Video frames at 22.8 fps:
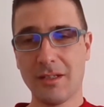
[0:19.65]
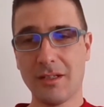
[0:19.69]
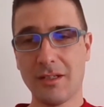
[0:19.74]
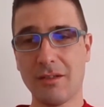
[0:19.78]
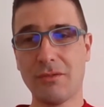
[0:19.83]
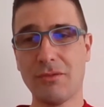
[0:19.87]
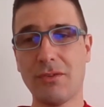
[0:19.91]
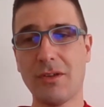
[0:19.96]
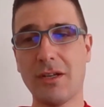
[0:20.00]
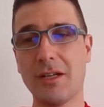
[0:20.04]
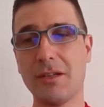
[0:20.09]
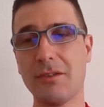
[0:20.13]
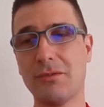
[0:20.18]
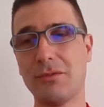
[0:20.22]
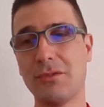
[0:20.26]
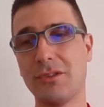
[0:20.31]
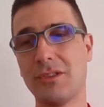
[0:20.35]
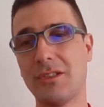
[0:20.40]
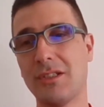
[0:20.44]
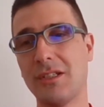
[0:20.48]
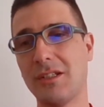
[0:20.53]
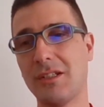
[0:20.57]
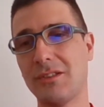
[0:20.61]
Uh, 5
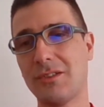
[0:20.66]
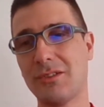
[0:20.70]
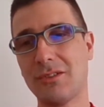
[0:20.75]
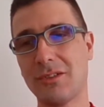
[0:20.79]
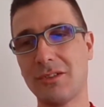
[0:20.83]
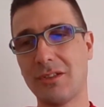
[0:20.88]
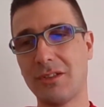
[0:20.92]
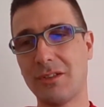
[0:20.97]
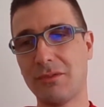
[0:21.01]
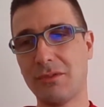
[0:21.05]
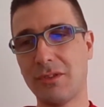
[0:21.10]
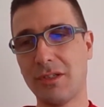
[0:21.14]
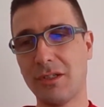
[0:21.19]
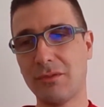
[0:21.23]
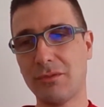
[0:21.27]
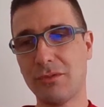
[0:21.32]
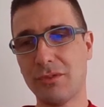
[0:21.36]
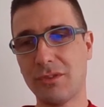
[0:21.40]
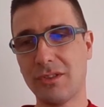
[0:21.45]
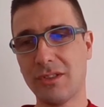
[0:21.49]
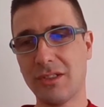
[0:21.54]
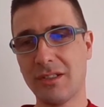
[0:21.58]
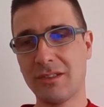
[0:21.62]
foot 8, sorry,
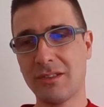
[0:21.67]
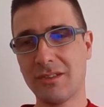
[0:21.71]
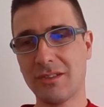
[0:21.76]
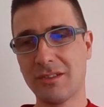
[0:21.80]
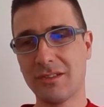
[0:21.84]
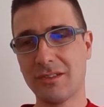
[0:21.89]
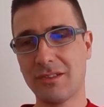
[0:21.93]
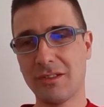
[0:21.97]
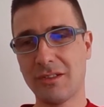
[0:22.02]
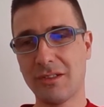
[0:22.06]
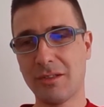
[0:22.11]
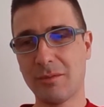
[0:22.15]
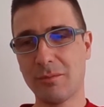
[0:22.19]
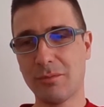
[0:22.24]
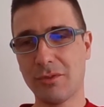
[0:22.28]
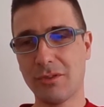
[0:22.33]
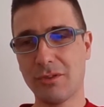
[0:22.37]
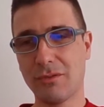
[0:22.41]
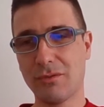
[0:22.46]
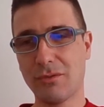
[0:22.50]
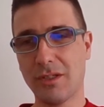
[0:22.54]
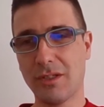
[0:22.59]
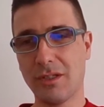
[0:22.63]
5 foot 8,
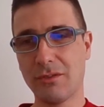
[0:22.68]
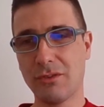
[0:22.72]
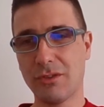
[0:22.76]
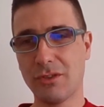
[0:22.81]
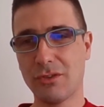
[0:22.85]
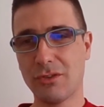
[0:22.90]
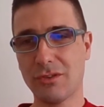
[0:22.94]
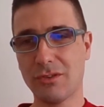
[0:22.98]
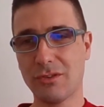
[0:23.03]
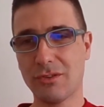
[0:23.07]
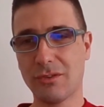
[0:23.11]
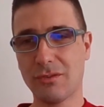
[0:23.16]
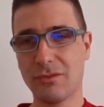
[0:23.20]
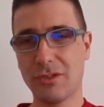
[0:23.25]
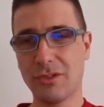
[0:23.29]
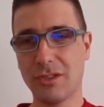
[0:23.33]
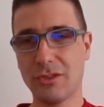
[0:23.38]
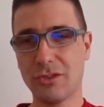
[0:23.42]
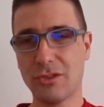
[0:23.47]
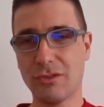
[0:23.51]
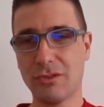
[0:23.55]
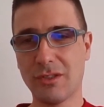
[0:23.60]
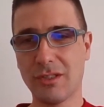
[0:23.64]
69.5 inches of
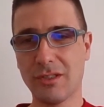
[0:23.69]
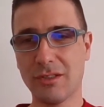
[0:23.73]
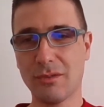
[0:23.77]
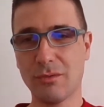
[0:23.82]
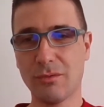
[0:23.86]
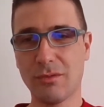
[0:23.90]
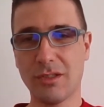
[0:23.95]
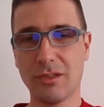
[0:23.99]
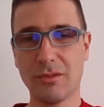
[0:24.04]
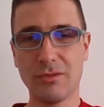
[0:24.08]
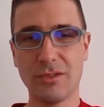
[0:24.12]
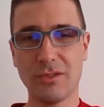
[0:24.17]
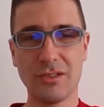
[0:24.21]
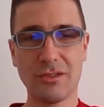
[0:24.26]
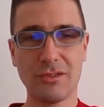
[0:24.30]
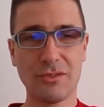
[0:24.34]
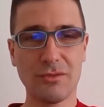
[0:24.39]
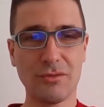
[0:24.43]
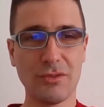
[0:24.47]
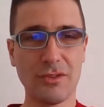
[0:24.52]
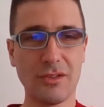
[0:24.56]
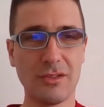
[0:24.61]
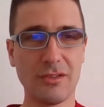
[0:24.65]
reach, 21
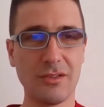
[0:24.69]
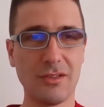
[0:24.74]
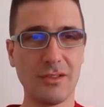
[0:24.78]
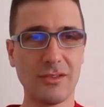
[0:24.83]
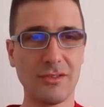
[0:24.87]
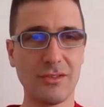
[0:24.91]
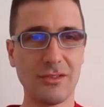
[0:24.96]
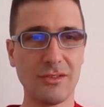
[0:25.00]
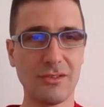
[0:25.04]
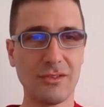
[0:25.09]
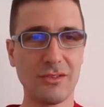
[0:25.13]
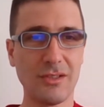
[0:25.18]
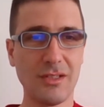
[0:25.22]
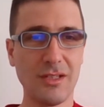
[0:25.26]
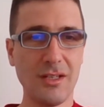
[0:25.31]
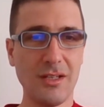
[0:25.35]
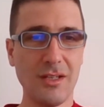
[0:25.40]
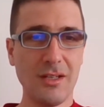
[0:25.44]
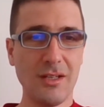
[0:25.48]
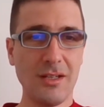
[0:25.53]
wins, 4 losses.